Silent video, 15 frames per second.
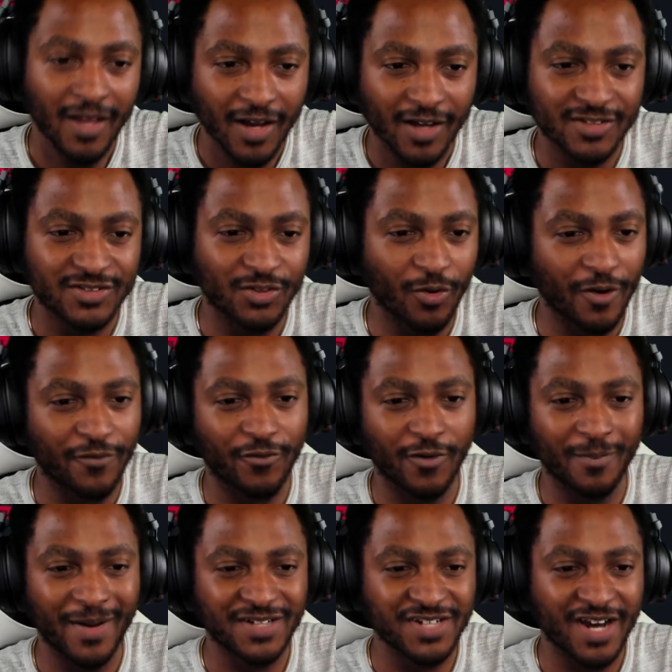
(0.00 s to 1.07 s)
A story
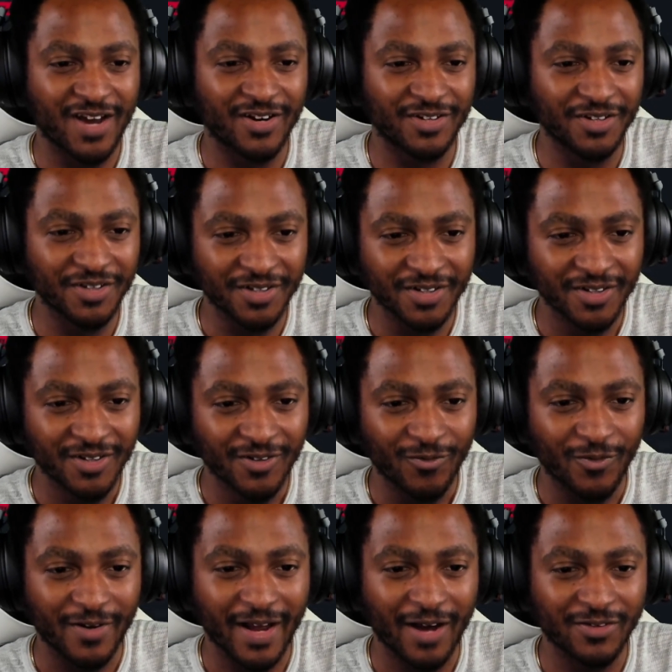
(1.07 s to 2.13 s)
from my childhood.
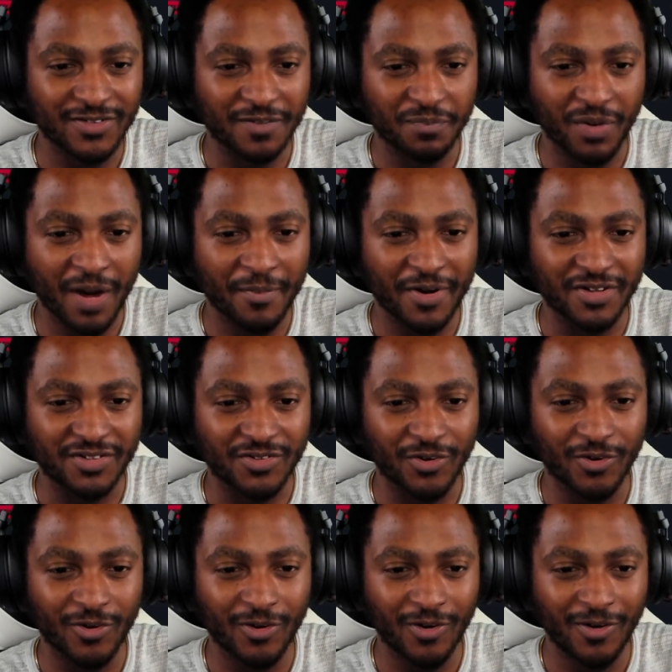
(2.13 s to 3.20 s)
When I was in primary
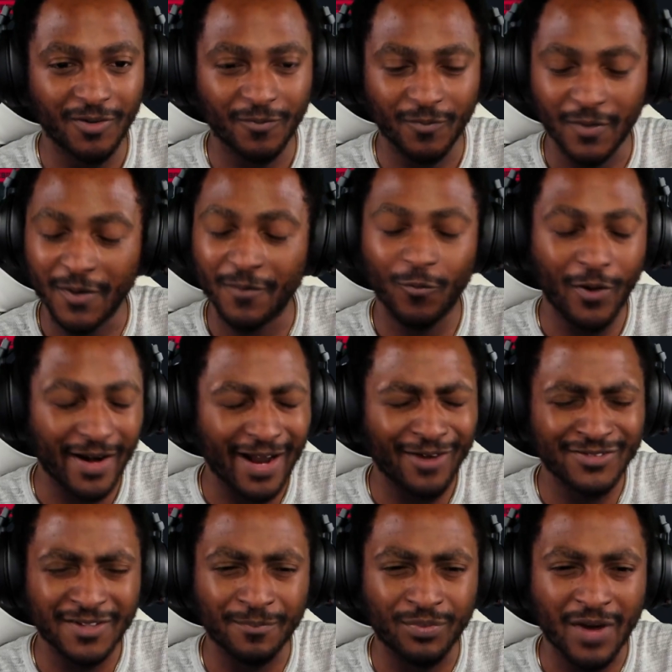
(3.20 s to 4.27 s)
school, eh, when I
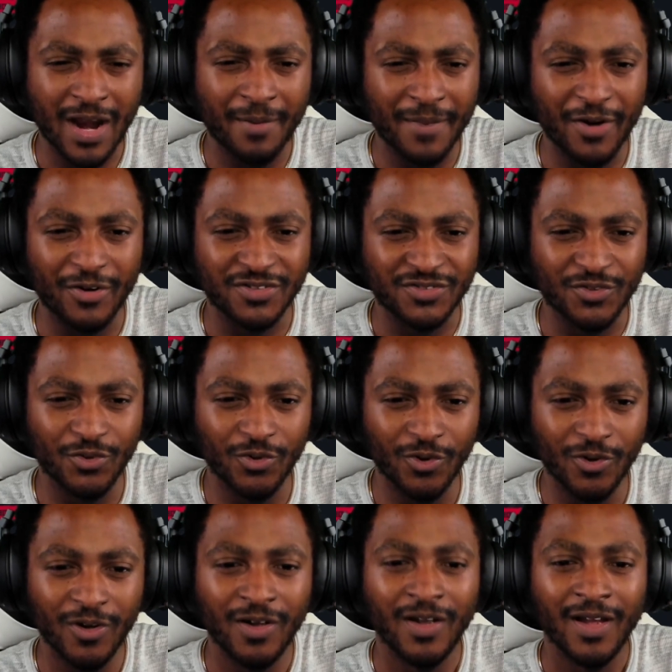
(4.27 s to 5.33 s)
was in primary
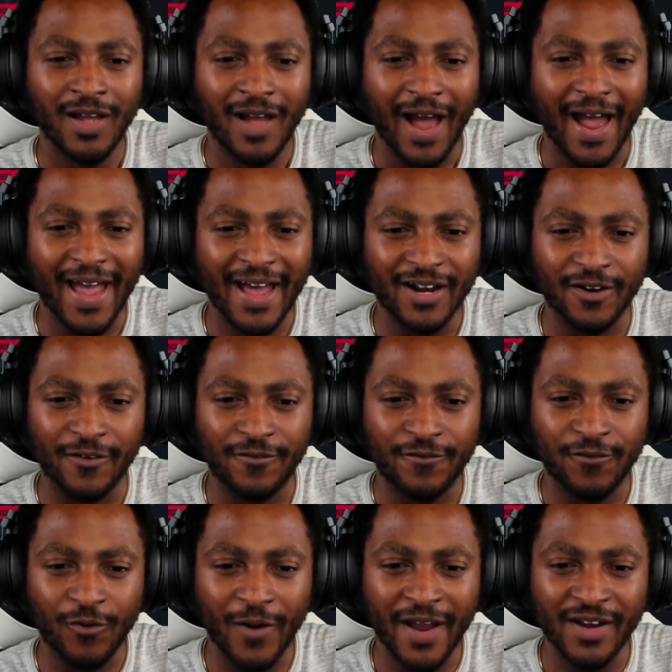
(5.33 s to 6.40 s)
school, I had a
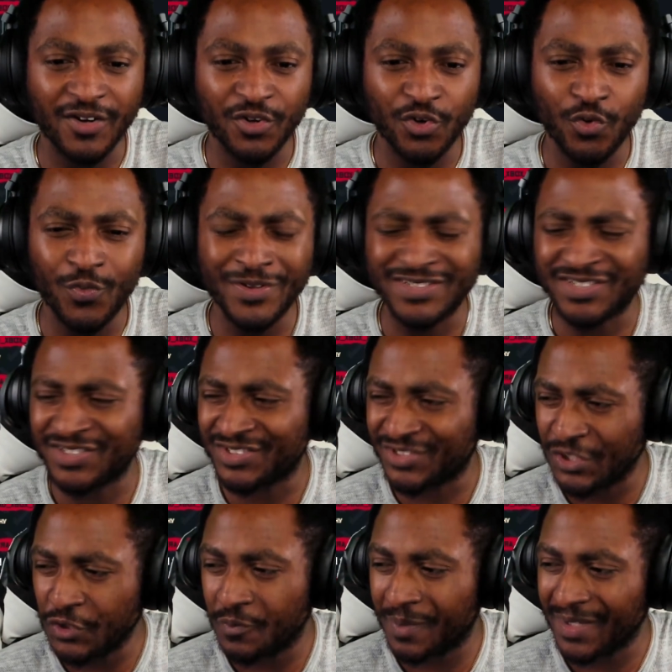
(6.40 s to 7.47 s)
friend who was
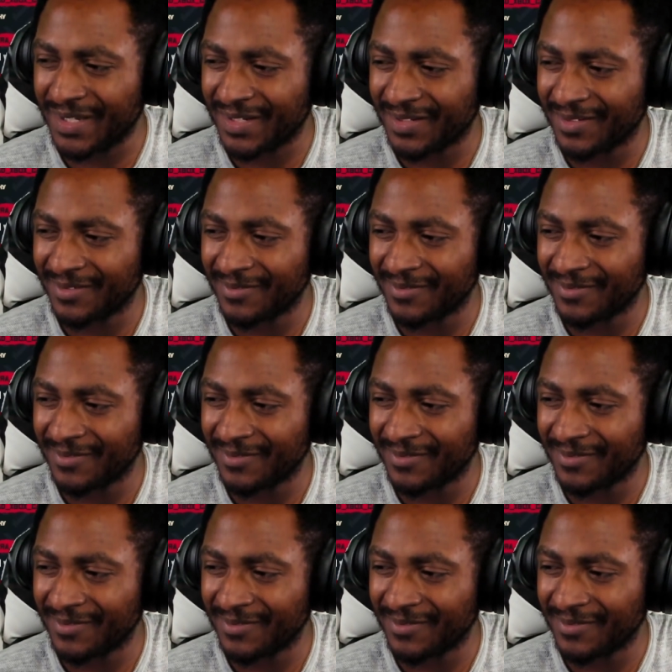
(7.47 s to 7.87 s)
stupid.